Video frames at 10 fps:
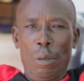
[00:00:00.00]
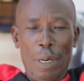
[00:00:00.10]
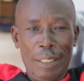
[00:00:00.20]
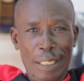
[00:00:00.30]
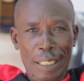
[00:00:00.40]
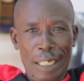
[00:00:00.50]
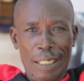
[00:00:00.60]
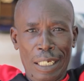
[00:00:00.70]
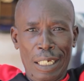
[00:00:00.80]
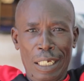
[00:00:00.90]
the man said
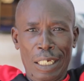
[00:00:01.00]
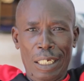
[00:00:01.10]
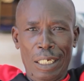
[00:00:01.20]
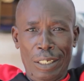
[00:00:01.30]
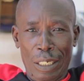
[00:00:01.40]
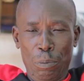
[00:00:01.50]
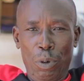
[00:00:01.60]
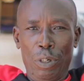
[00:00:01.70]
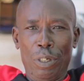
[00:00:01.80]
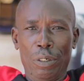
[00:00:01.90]
that it's a boy.